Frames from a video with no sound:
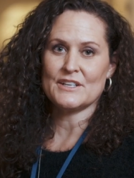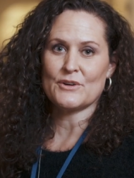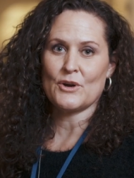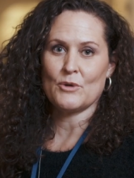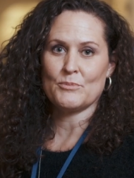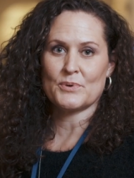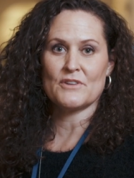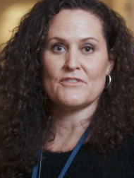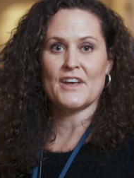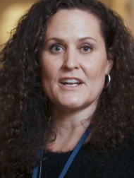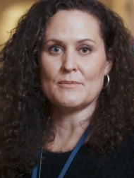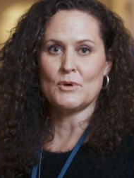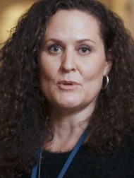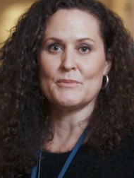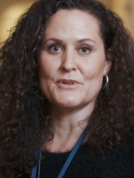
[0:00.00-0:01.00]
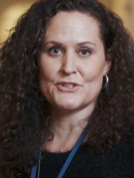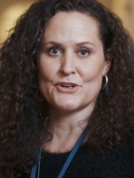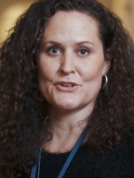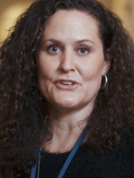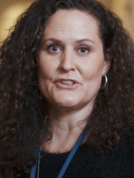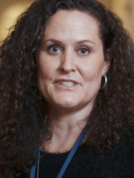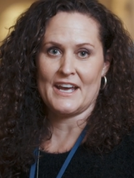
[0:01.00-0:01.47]
zero preventable
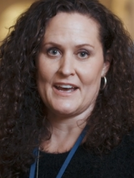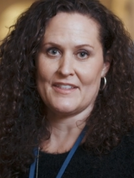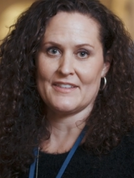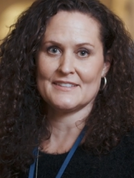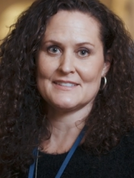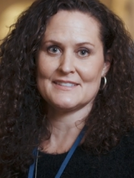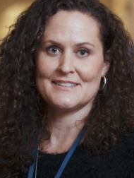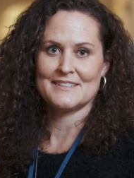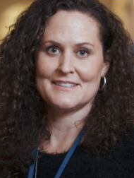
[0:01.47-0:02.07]
maternal deaths.